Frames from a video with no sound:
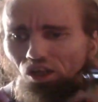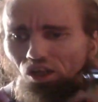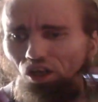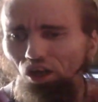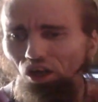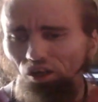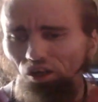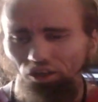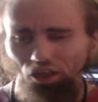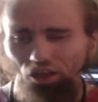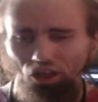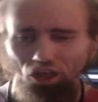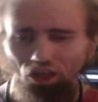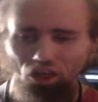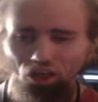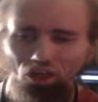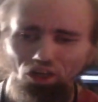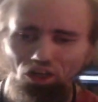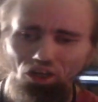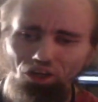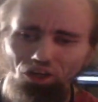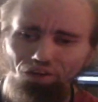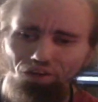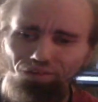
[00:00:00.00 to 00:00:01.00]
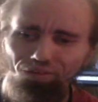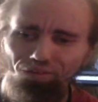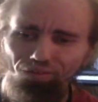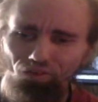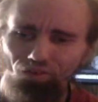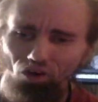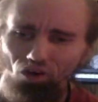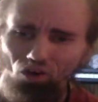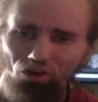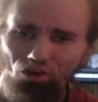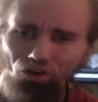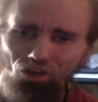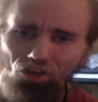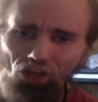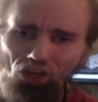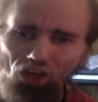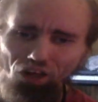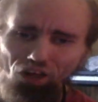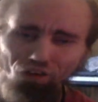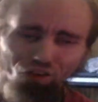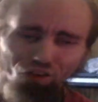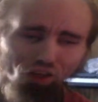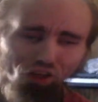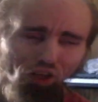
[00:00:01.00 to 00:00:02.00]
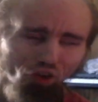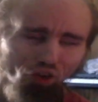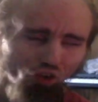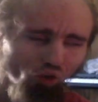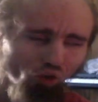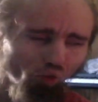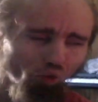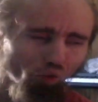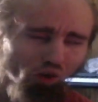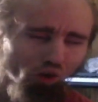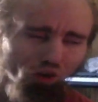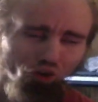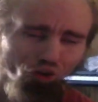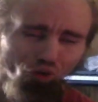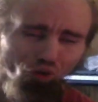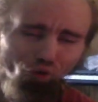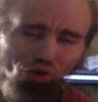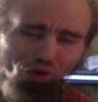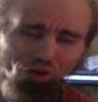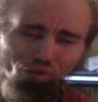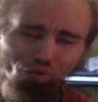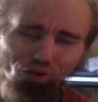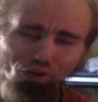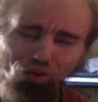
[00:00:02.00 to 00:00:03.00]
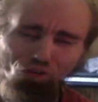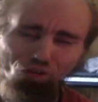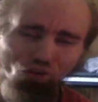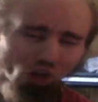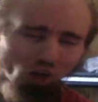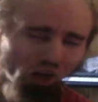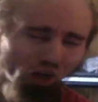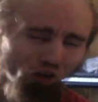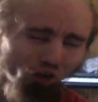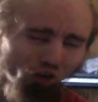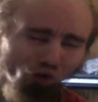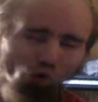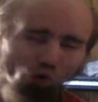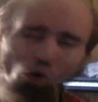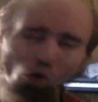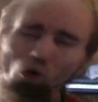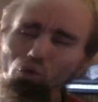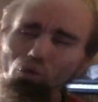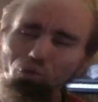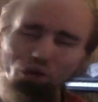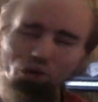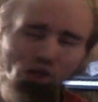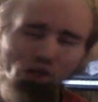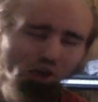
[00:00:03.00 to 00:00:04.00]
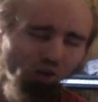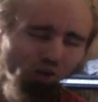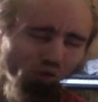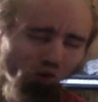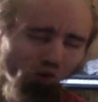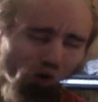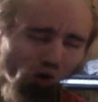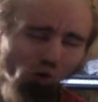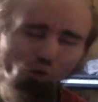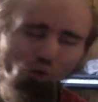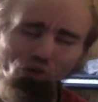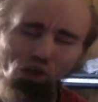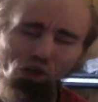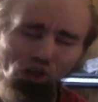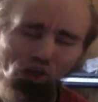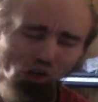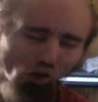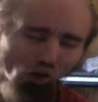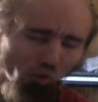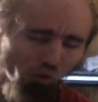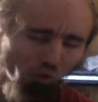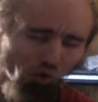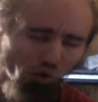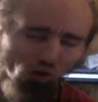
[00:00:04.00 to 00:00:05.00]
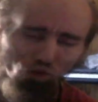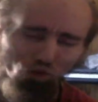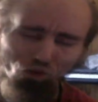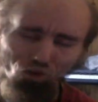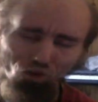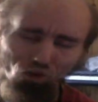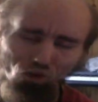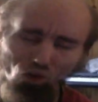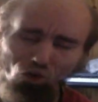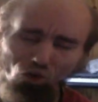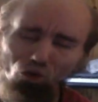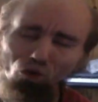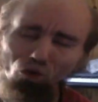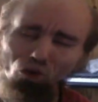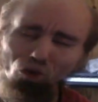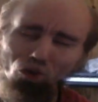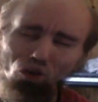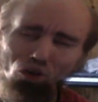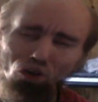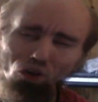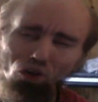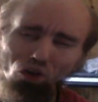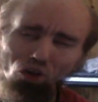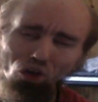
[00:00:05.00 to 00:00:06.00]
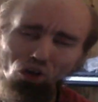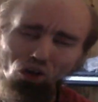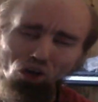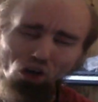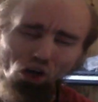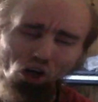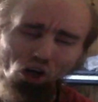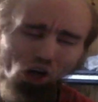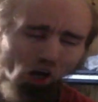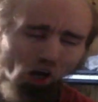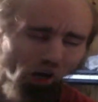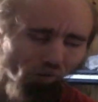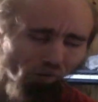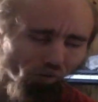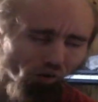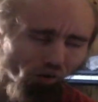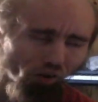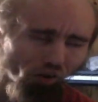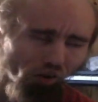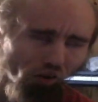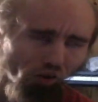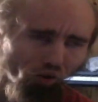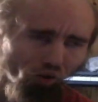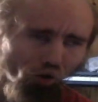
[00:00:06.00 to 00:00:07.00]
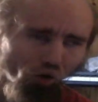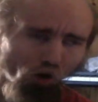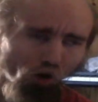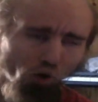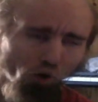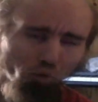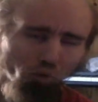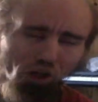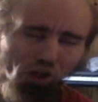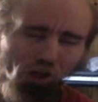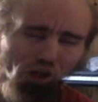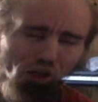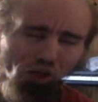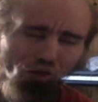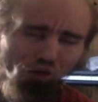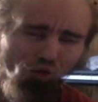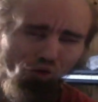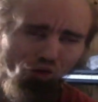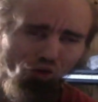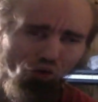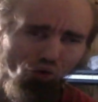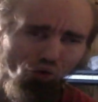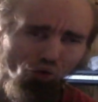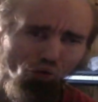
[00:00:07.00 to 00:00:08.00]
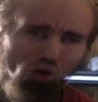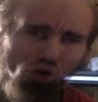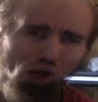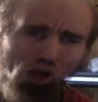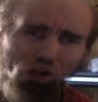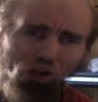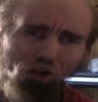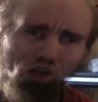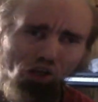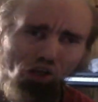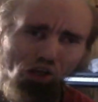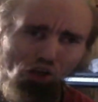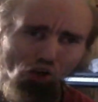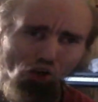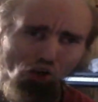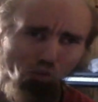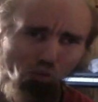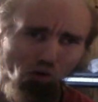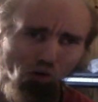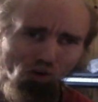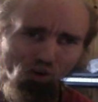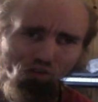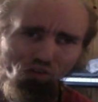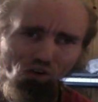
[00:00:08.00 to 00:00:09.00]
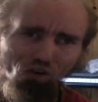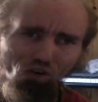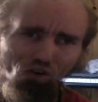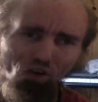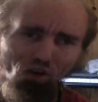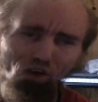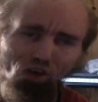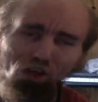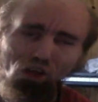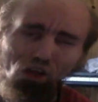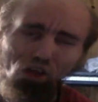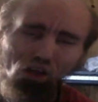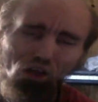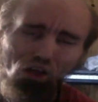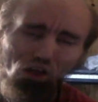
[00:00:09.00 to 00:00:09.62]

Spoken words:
again, for all you guys that do want to do interviews, I do hope that you don't take it personal. I really do hope that you do not take it personally.